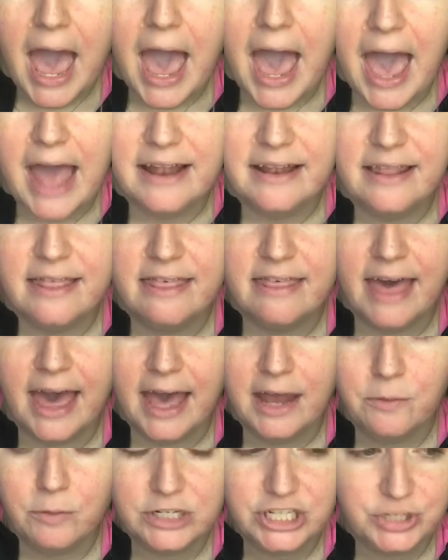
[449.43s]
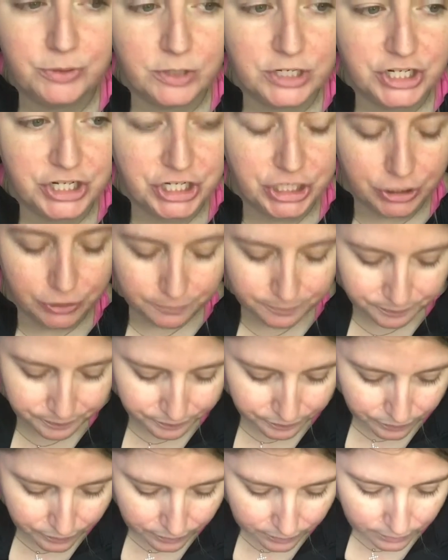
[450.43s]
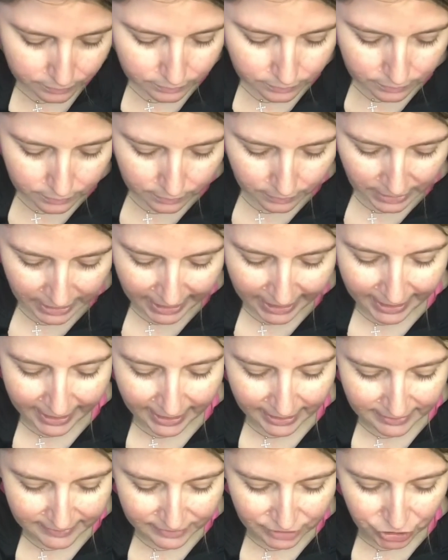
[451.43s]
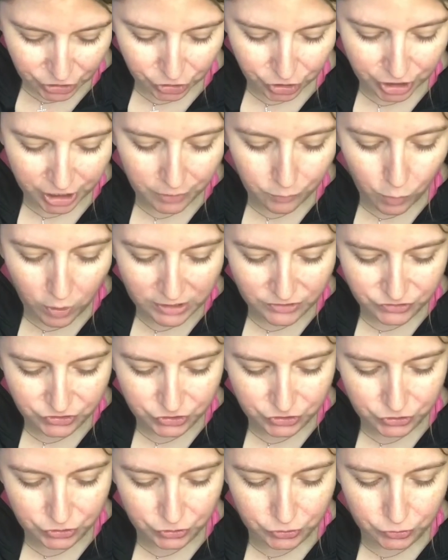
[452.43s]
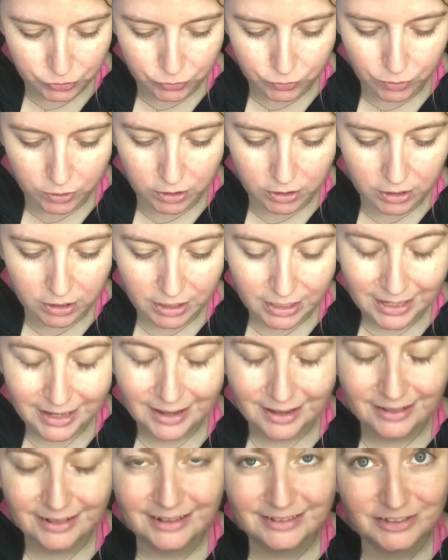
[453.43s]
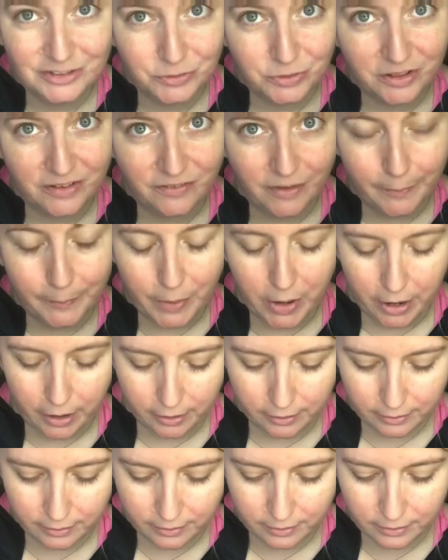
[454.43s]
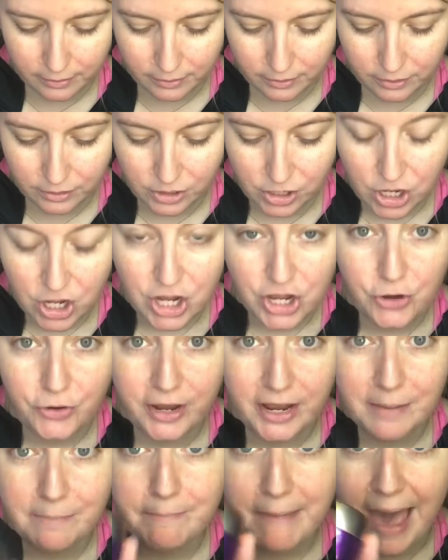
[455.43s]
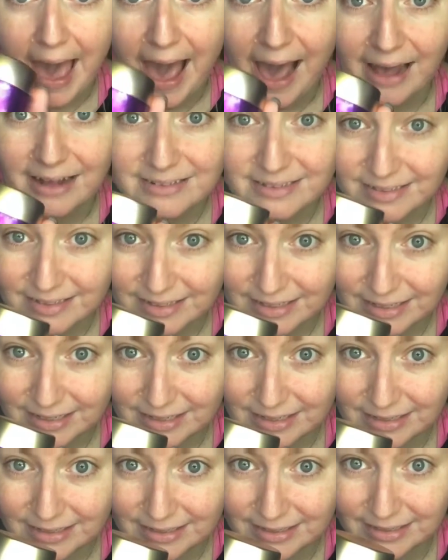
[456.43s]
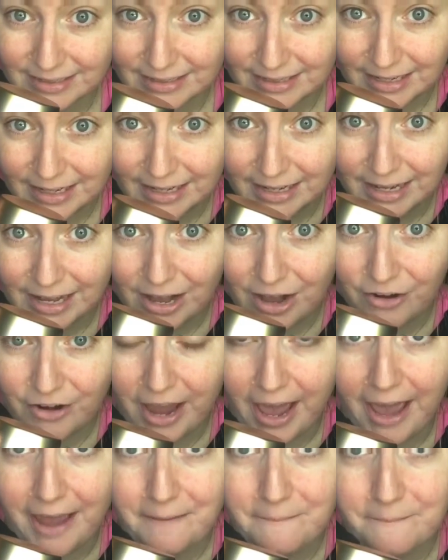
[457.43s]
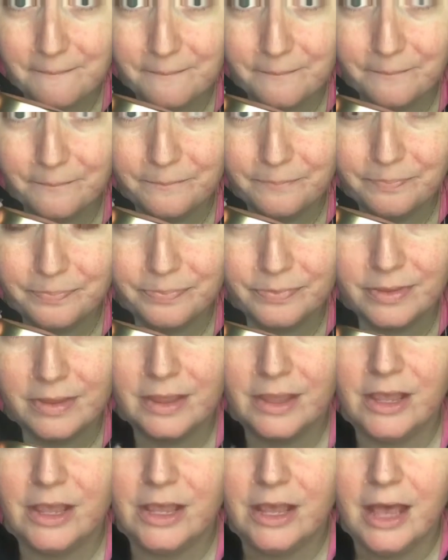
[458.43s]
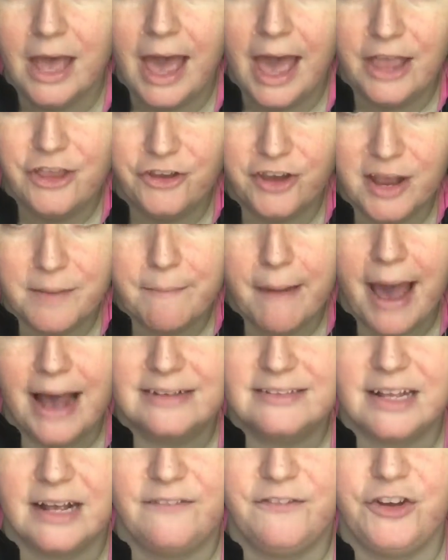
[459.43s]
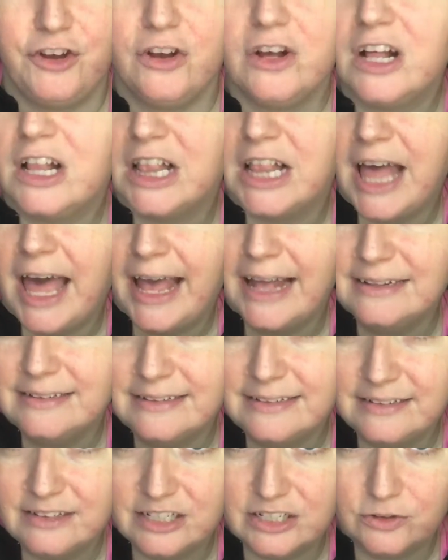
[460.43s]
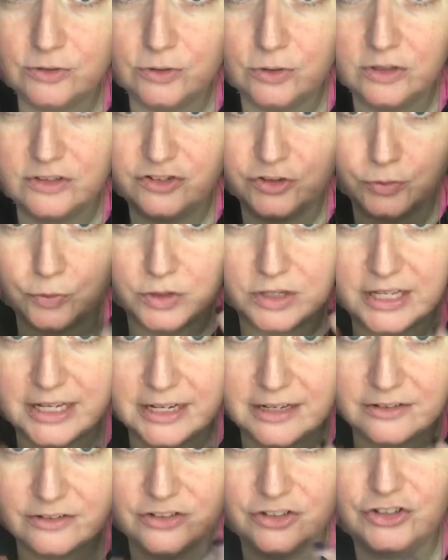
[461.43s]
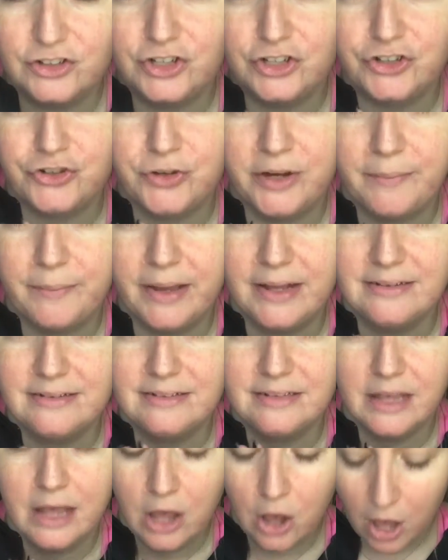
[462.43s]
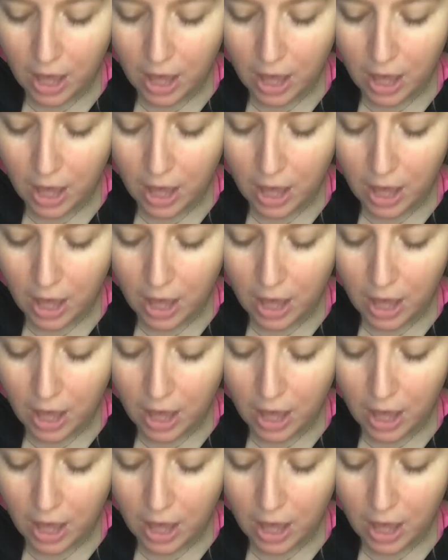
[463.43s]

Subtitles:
And then what you want to do is you're going to want to, this is the fun part. You can mask, okay? You can mask after you cleanse to do your treatment.